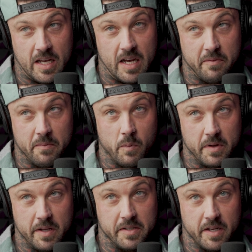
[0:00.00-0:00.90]
life
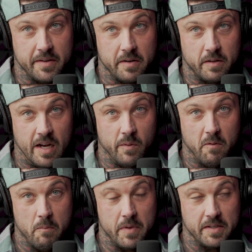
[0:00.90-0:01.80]
with each other. Like we
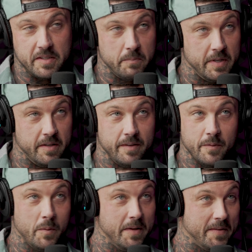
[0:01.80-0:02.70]
were meant to be
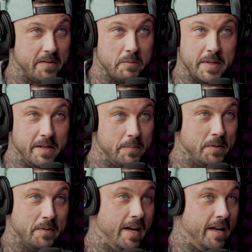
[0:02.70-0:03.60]
with other
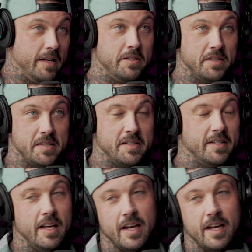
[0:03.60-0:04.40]
people, and just like,